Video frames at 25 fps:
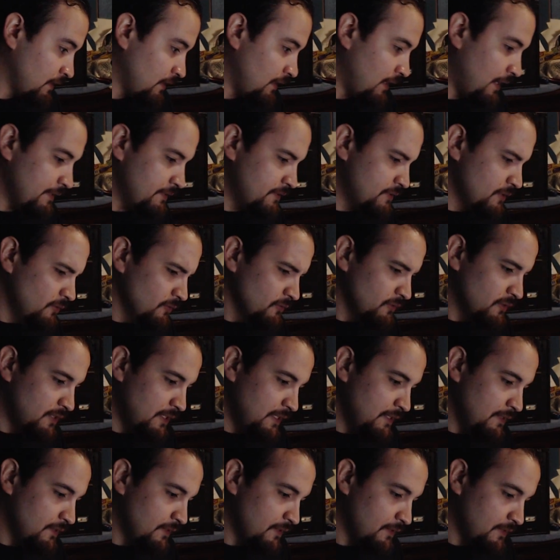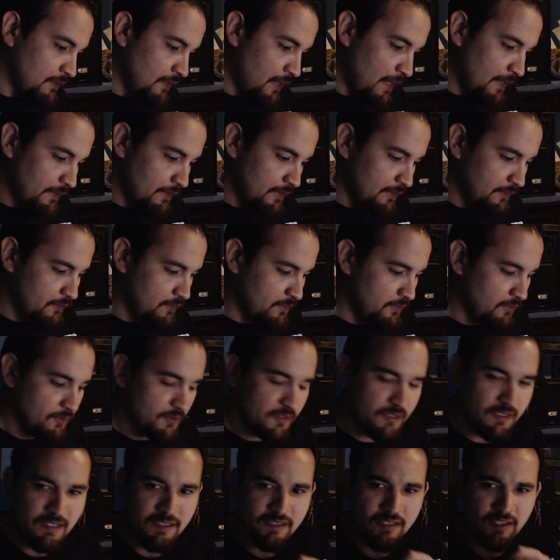I don't think I can use
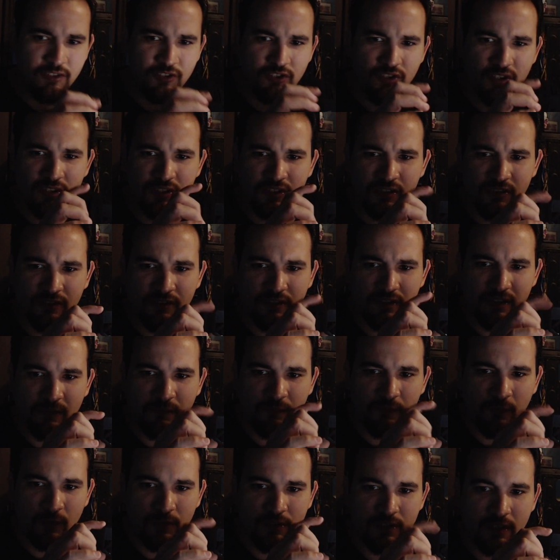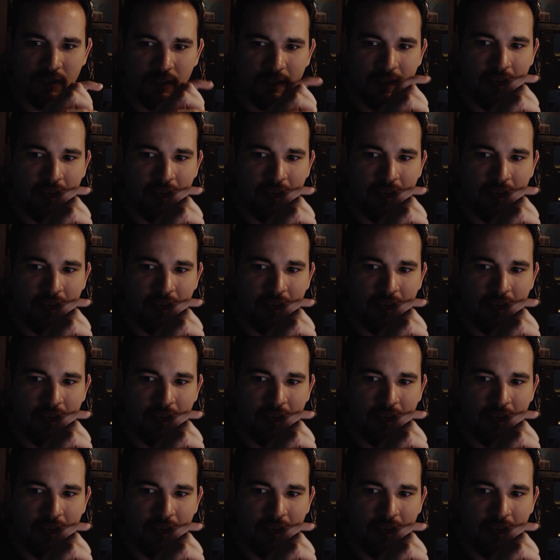these adjusters, unfortunately.